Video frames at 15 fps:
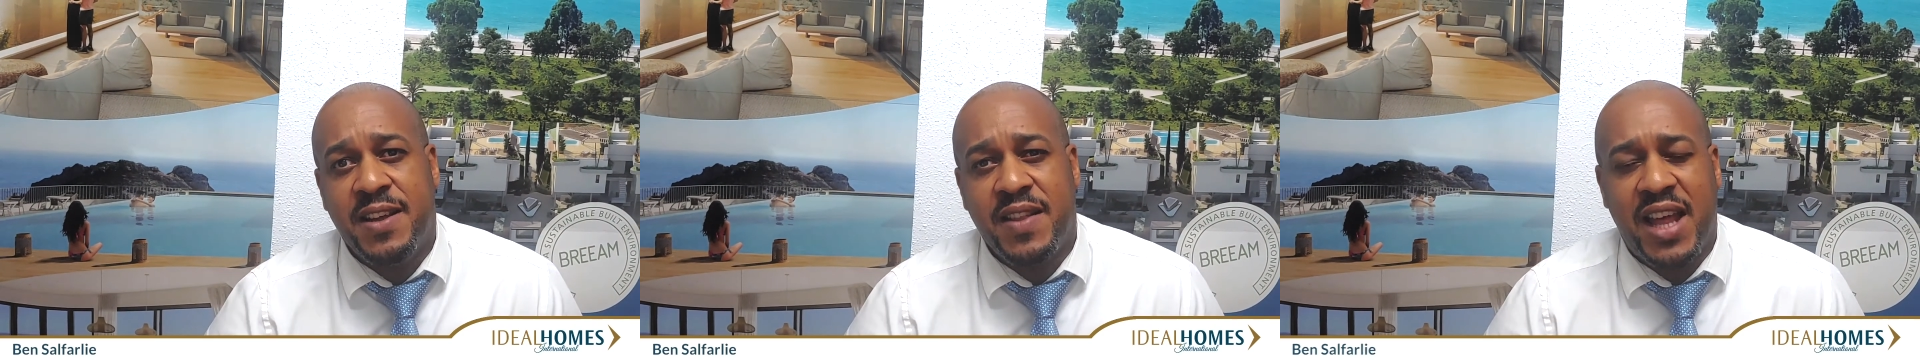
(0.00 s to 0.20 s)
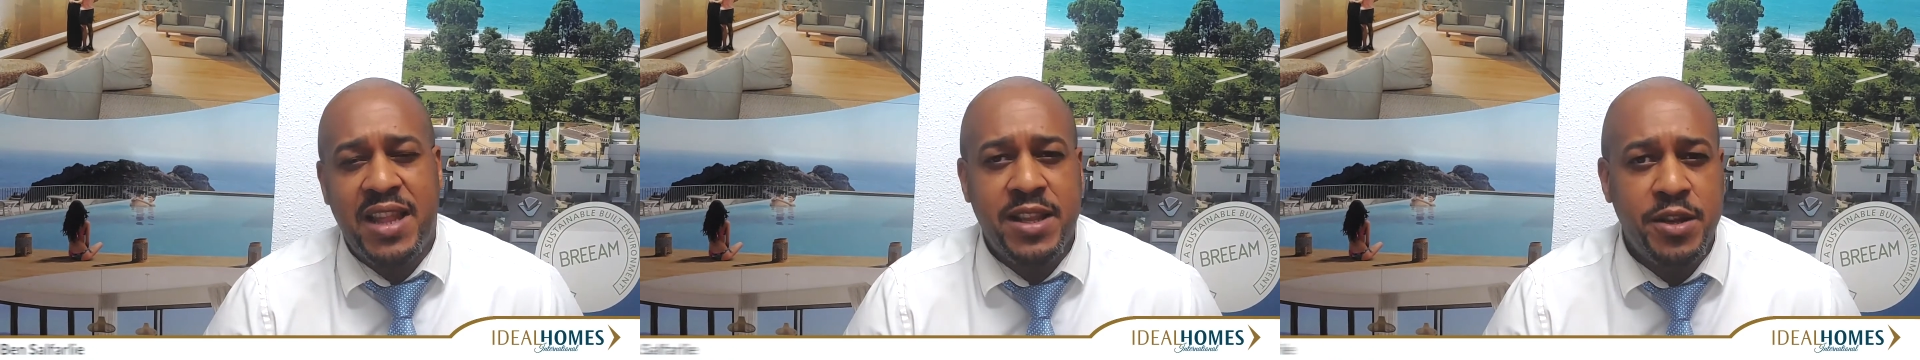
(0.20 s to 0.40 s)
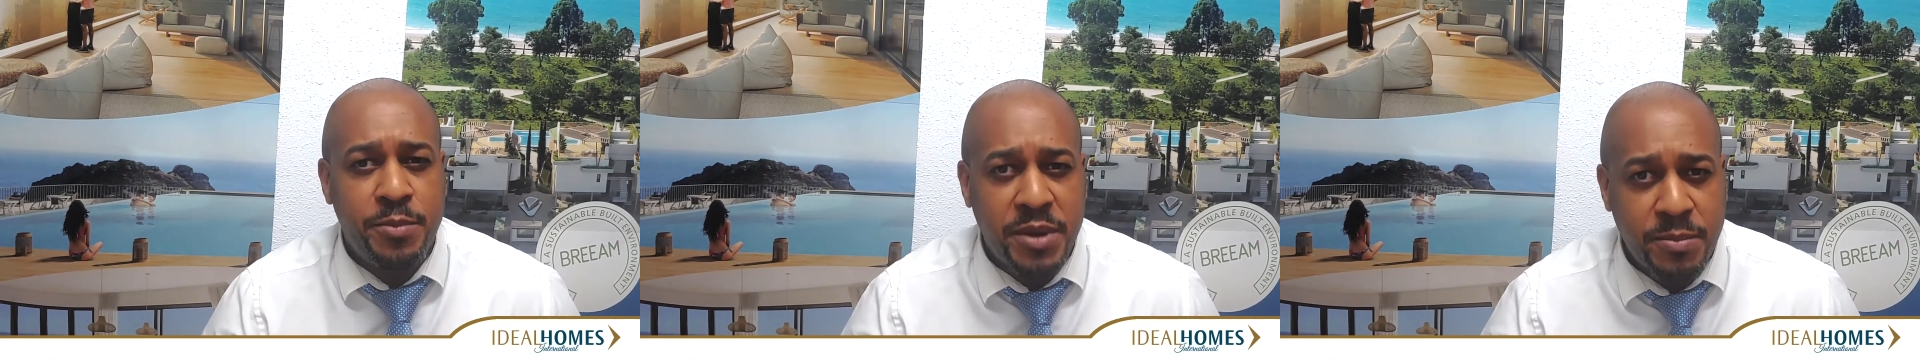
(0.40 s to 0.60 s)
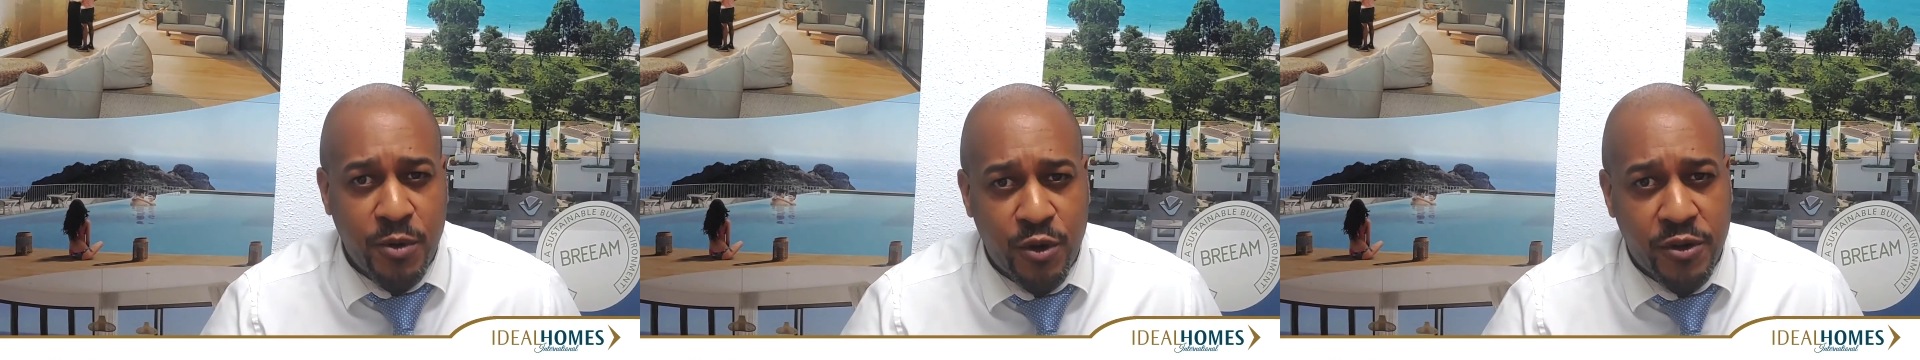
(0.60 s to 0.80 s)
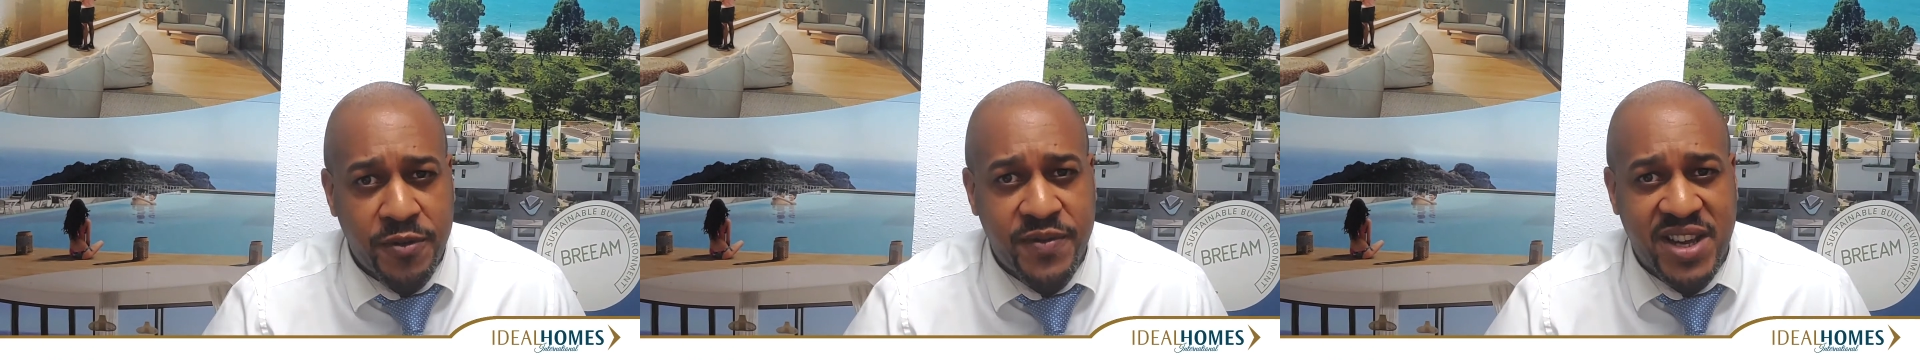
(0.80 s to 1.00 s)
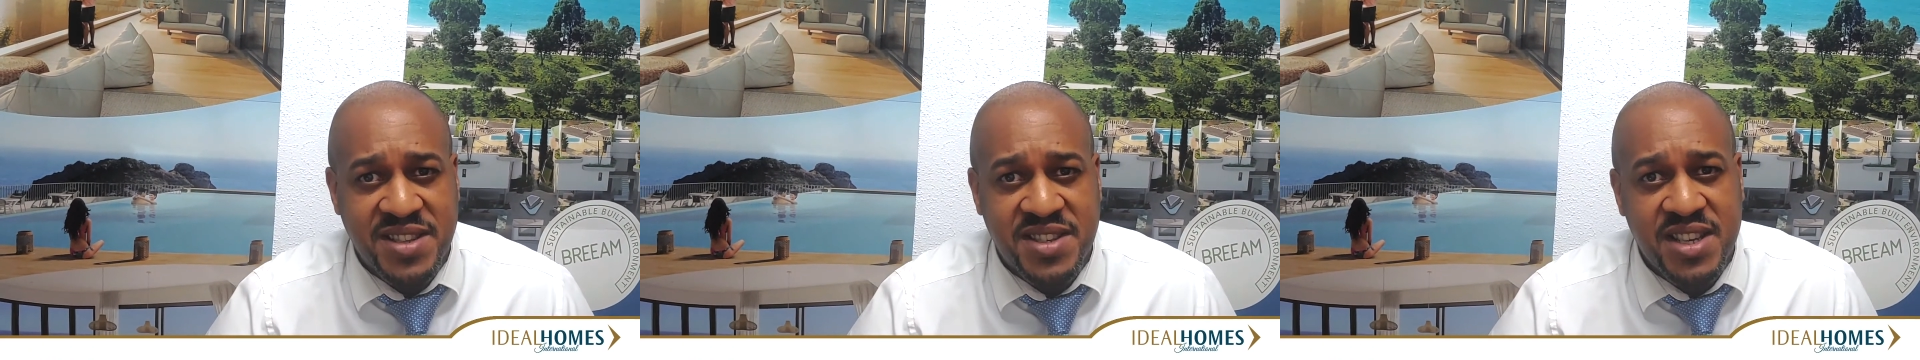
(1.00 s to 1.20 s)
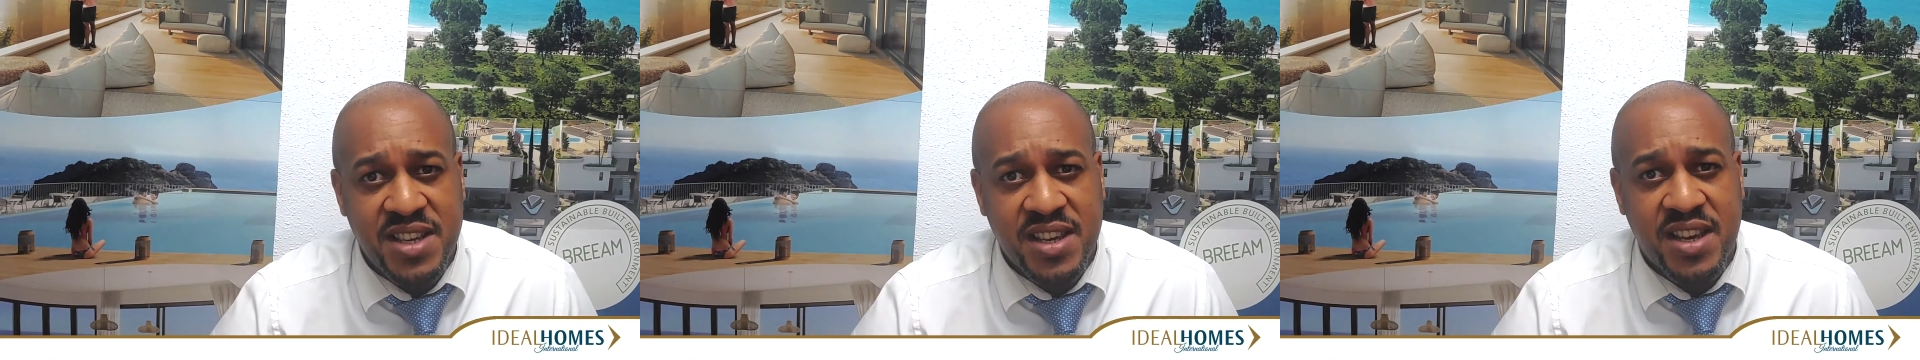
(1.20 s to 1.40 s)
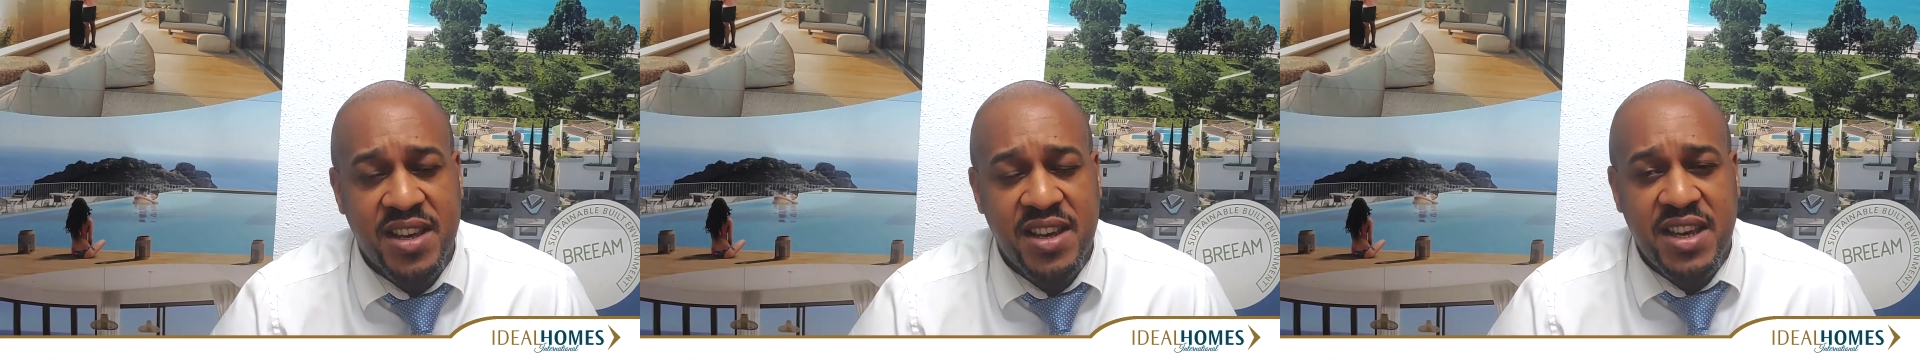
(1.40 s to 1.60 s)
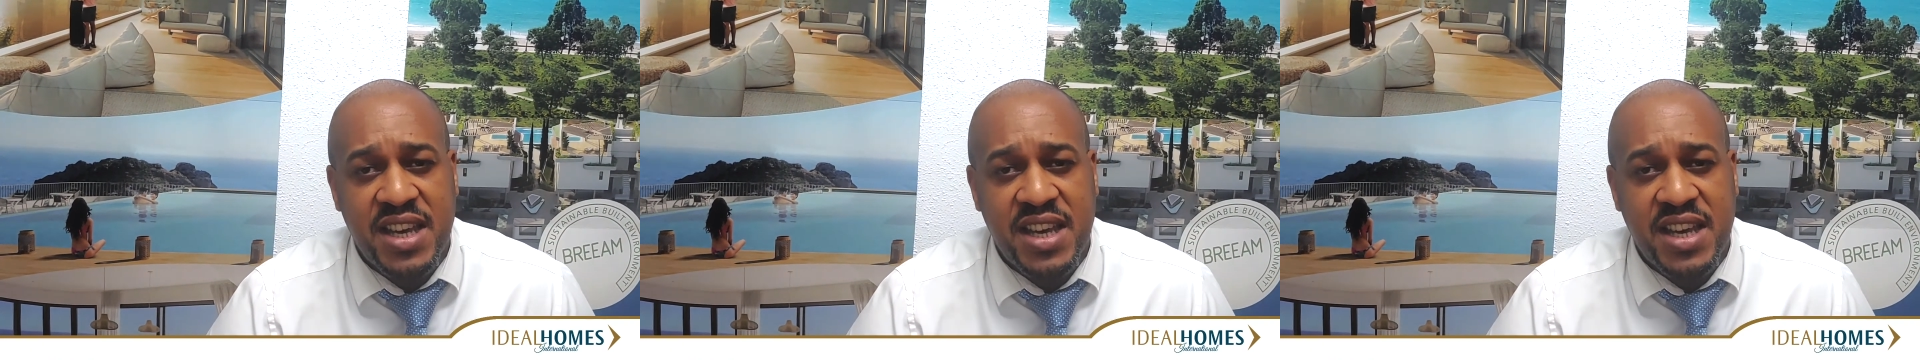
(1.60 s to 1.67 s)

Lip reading: a little bit more authentic,